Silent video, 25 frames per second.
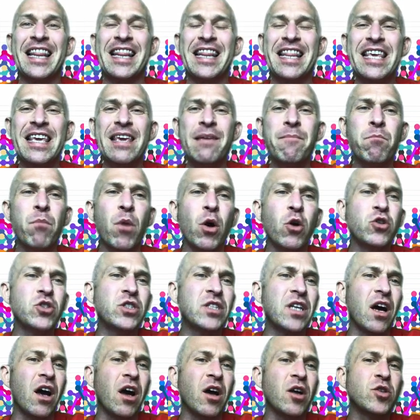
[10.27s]
the most
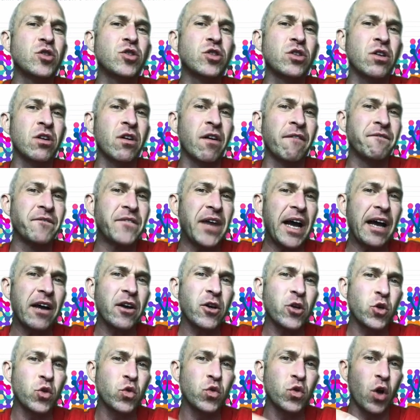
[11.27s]

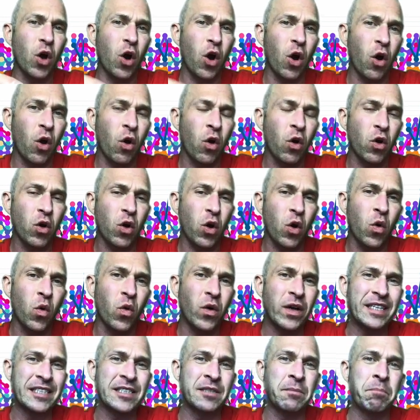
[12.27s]
undervalued
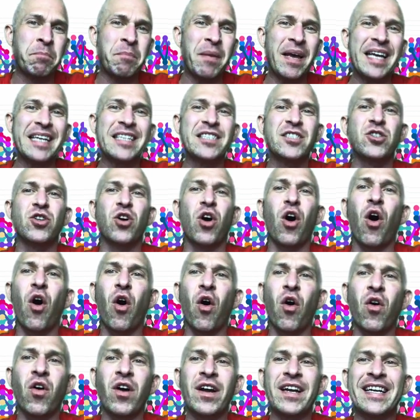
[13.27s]
altcoins based
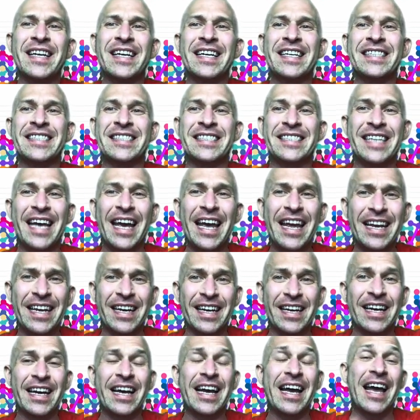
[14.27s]
on
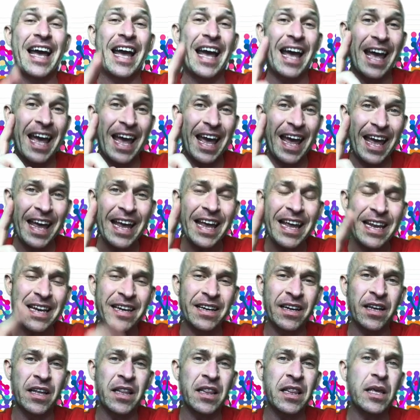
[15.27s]
data,
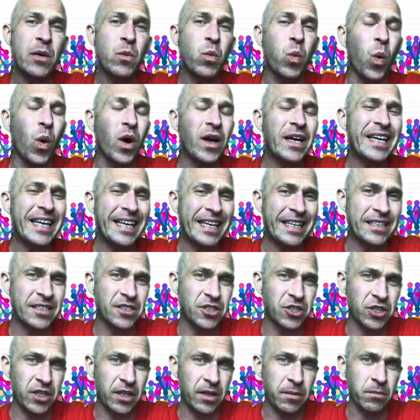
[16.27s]
and the one hidden
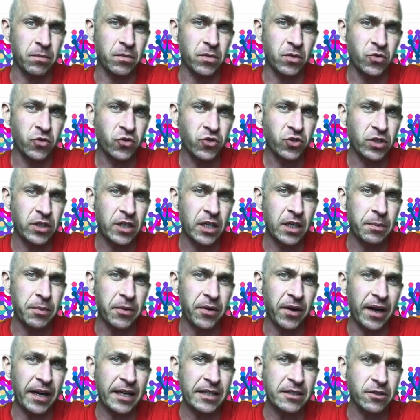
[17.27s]
gem you should keep
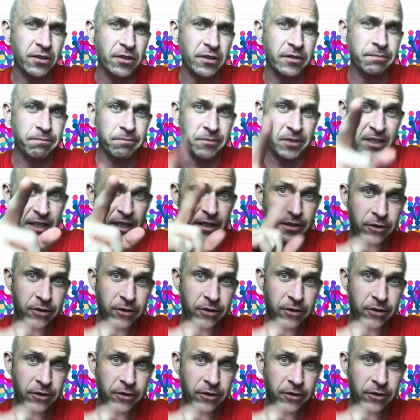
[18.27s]
your eyes on. Stay